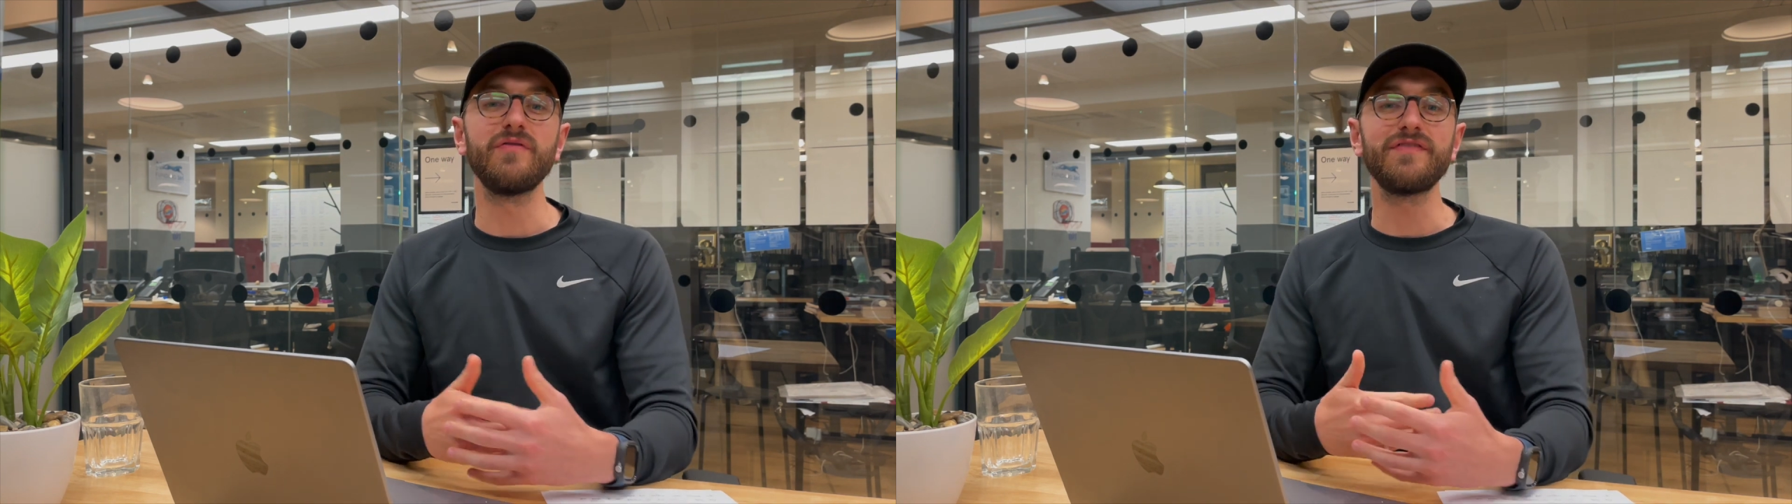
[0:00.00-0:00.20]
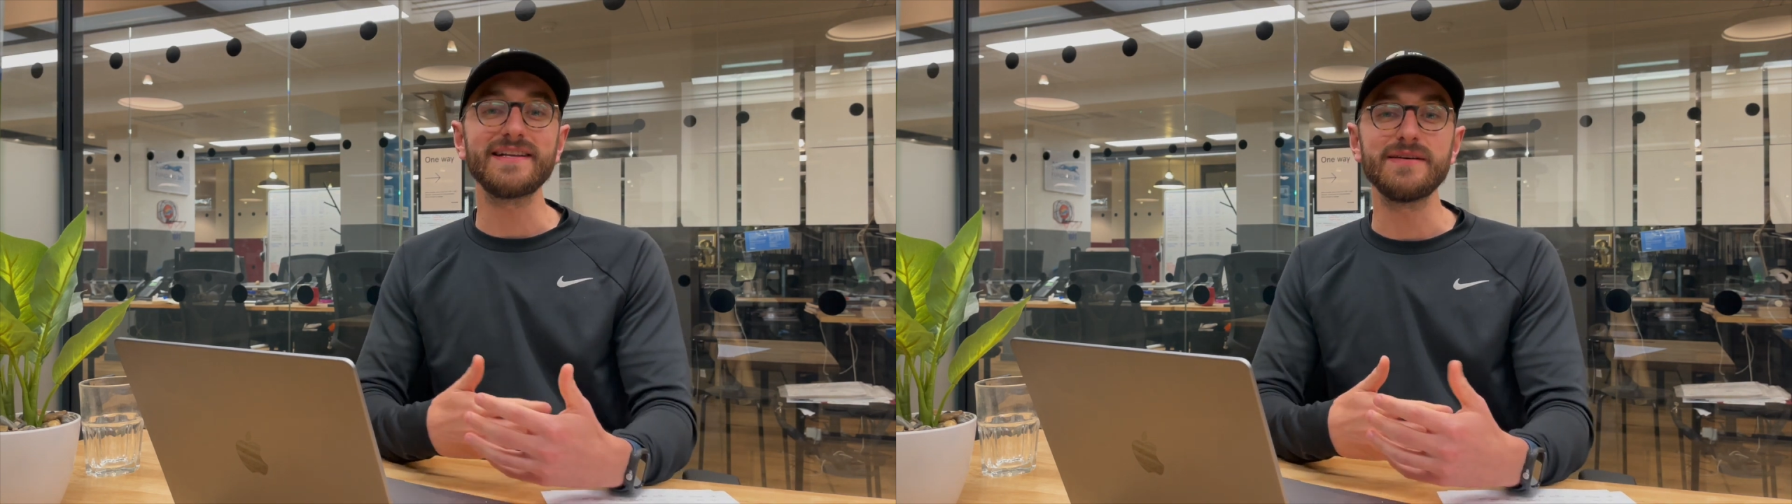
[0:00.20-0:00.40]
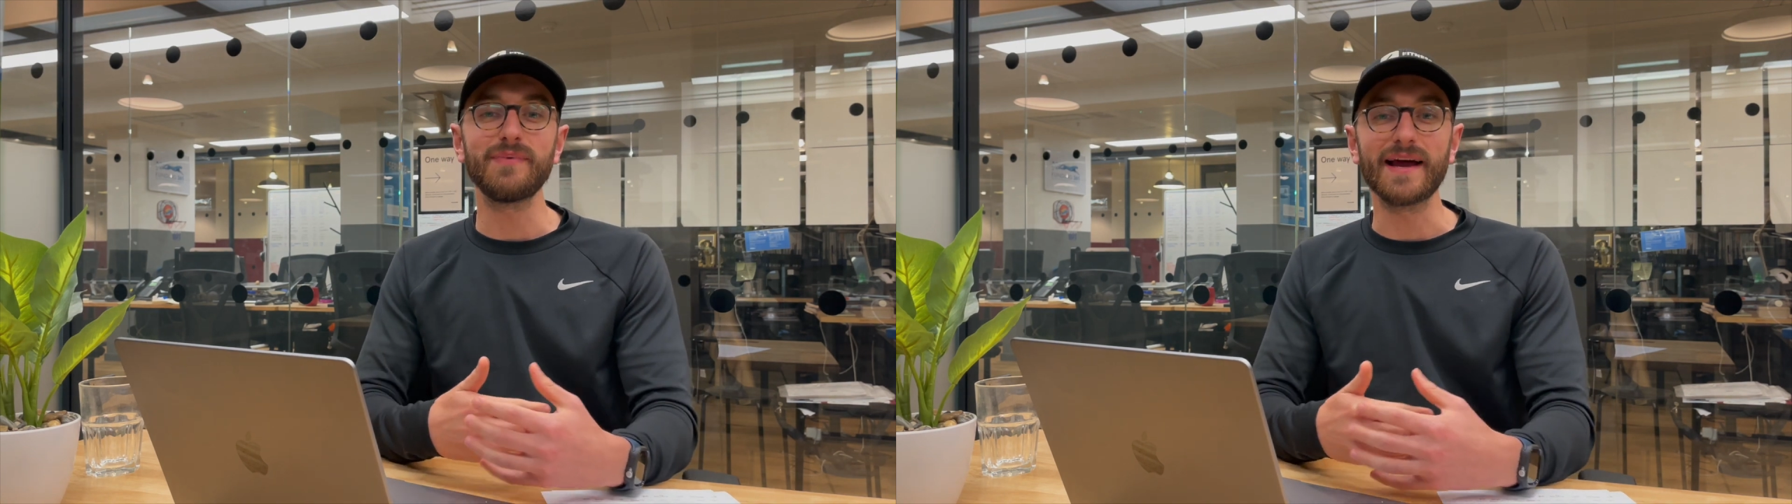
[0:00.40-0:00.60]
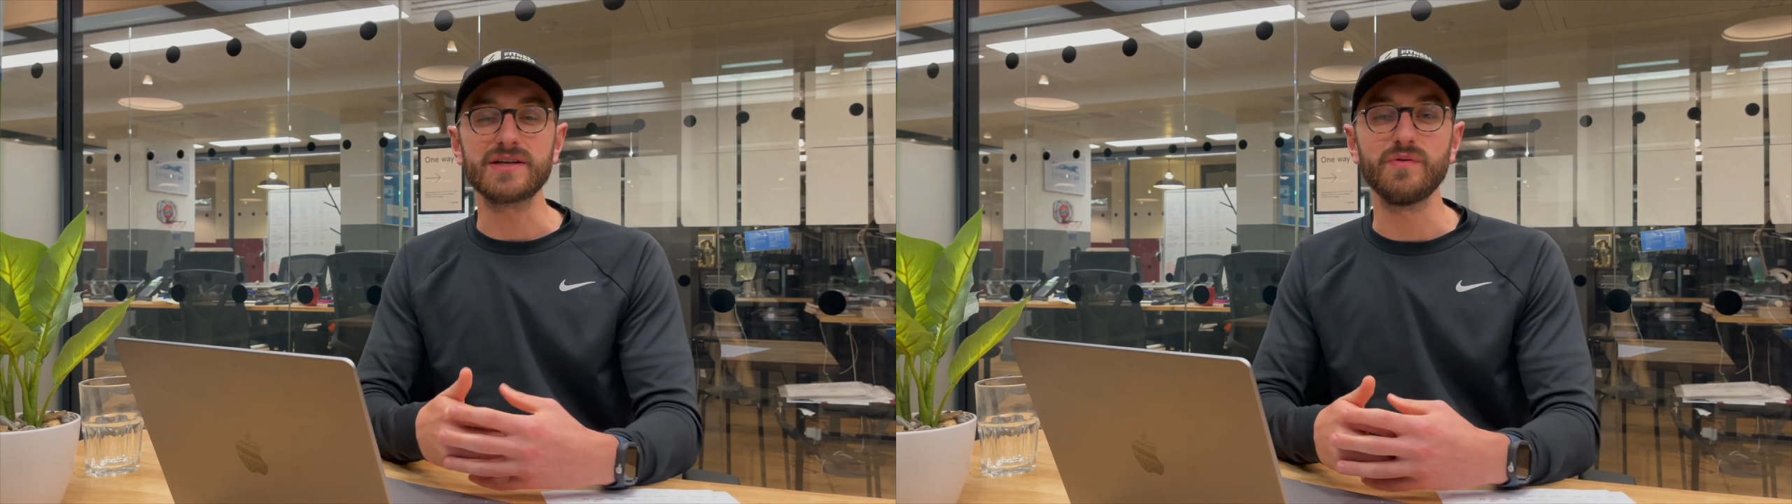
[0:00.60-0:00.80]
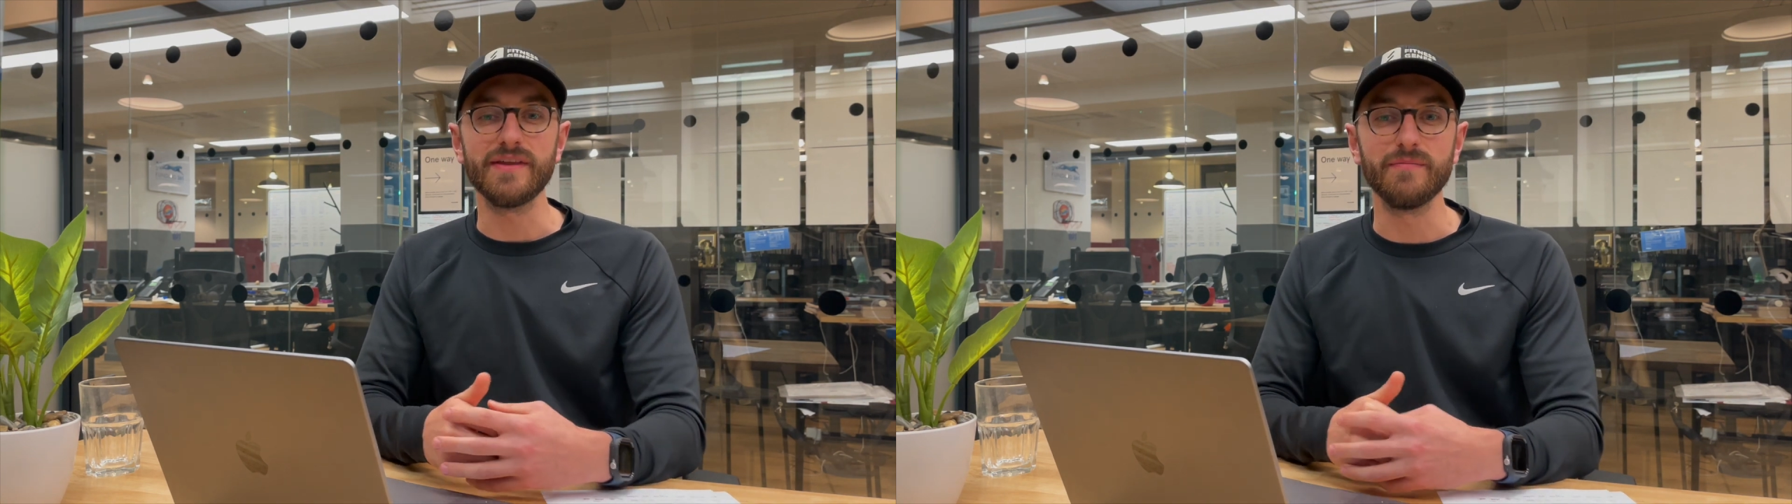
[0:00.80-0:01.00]
fatty
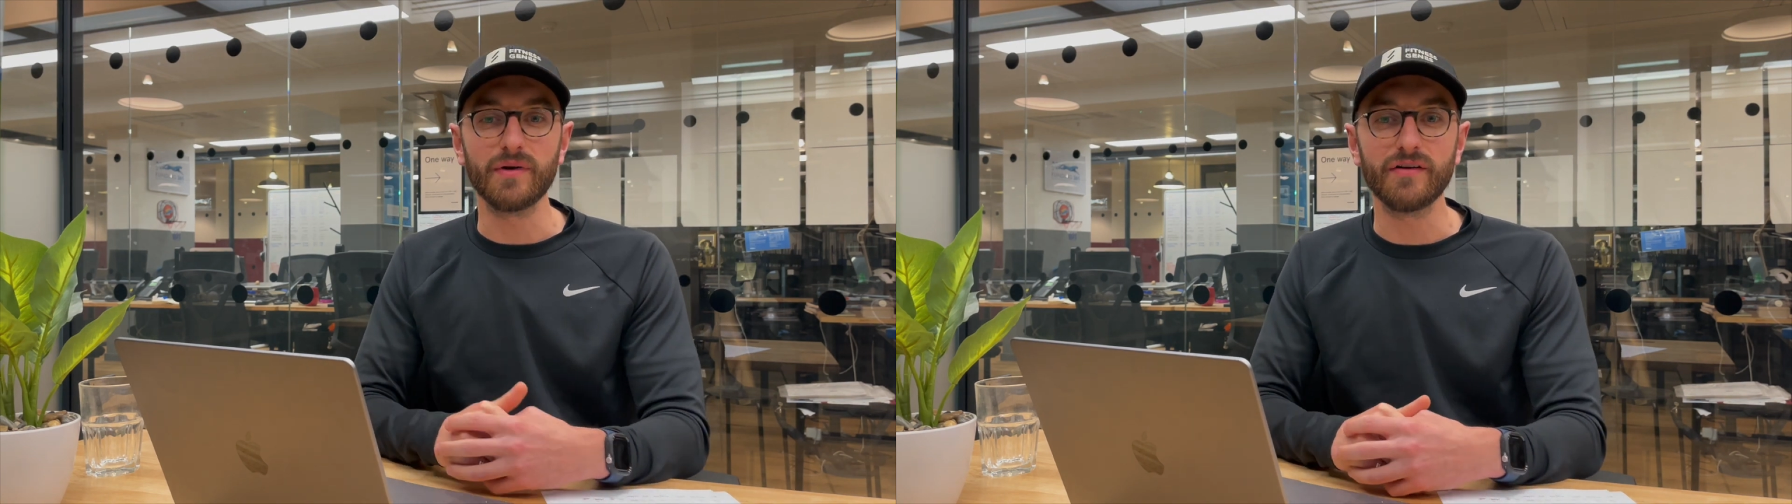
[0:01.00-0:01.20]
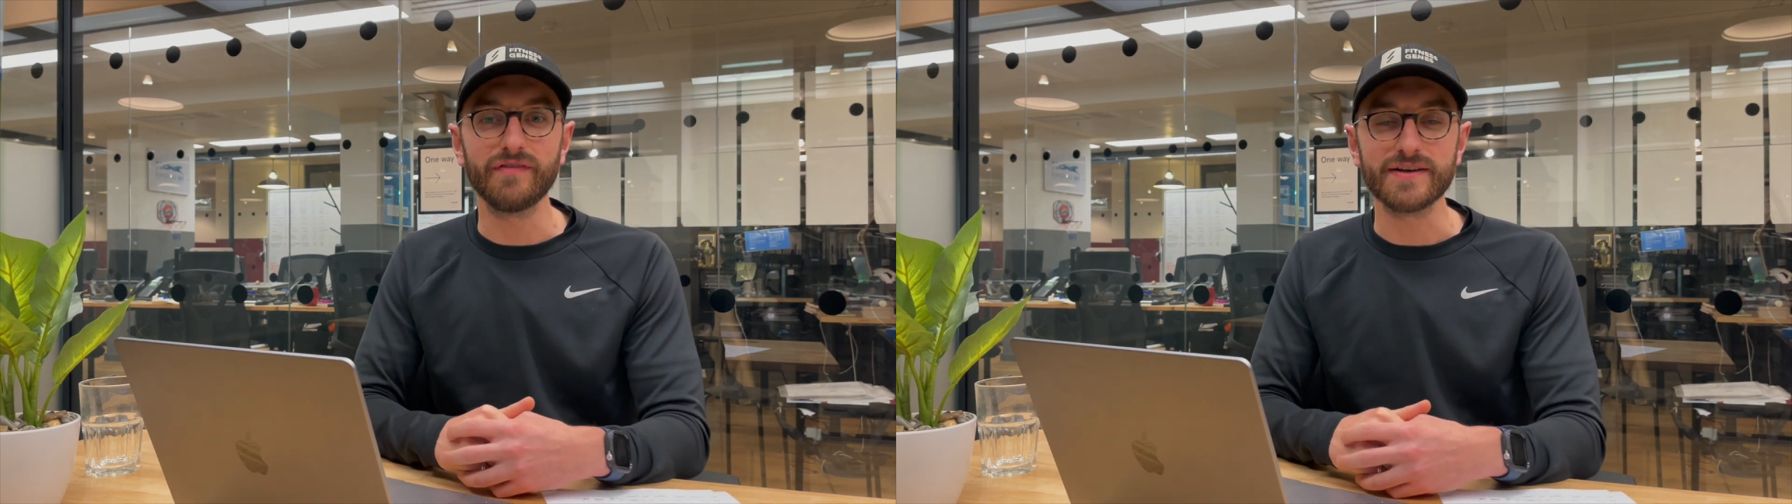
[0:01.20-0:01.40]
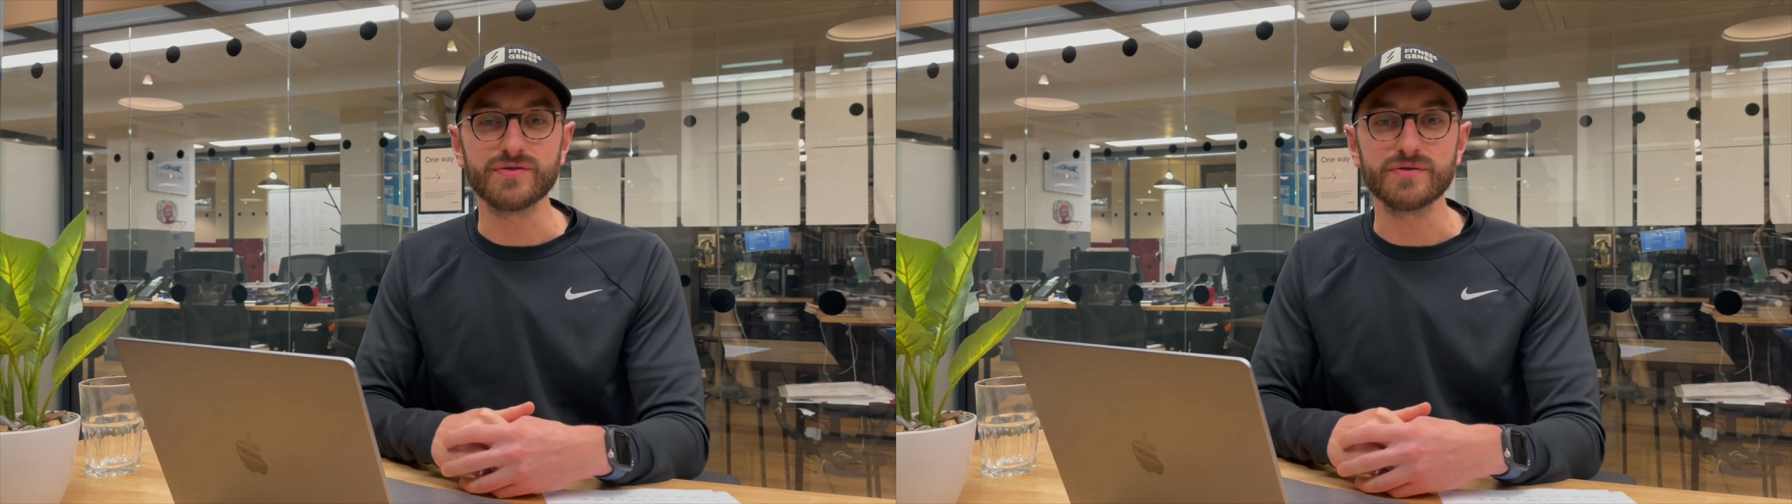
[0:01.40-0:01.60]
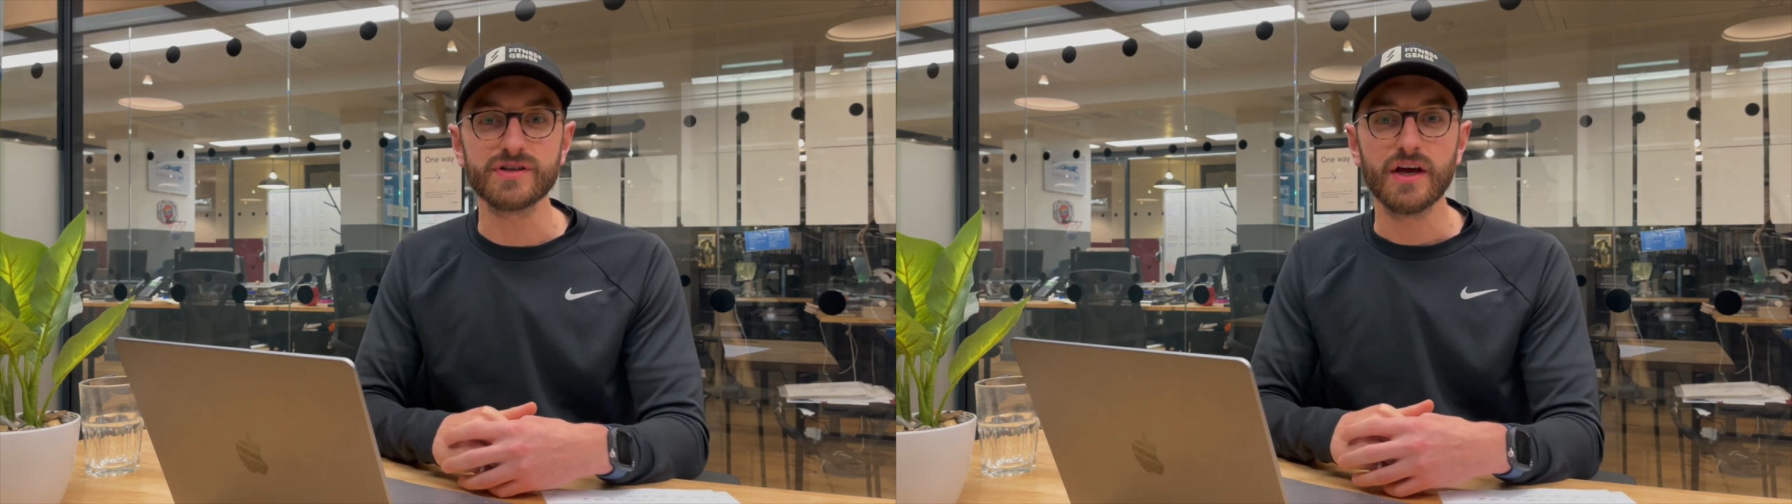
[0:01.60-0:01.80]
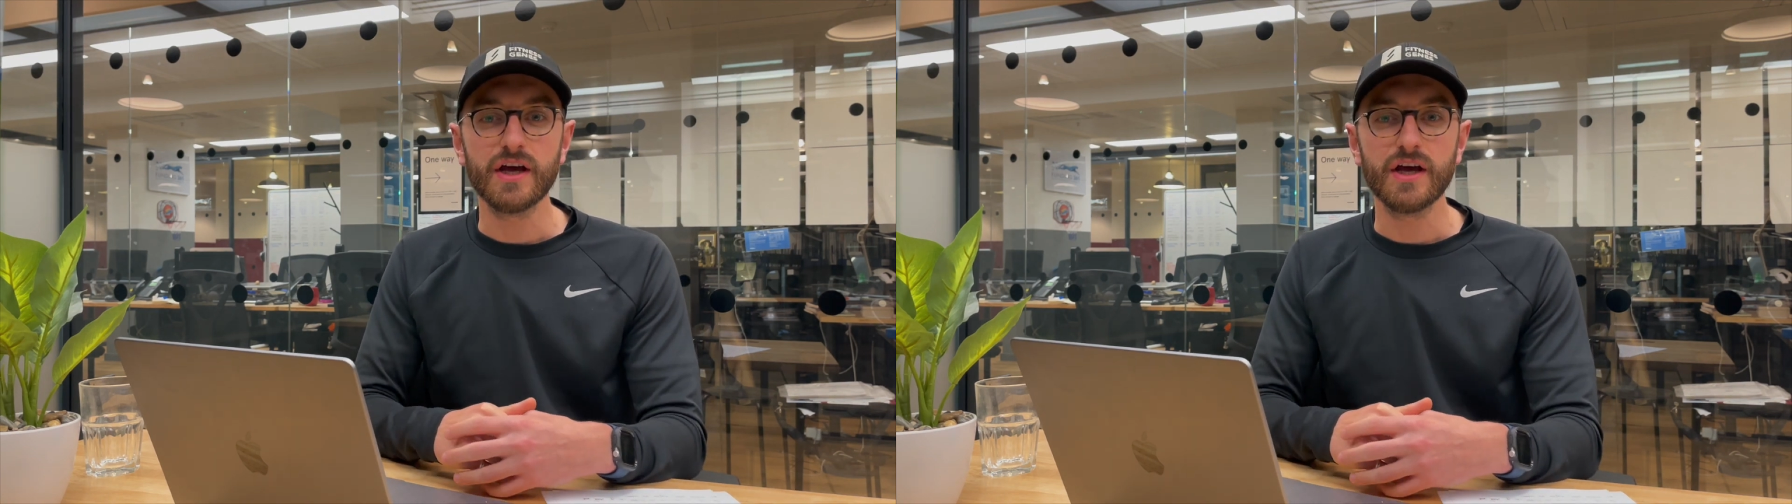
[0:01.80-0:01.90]
plaques within blood vessels.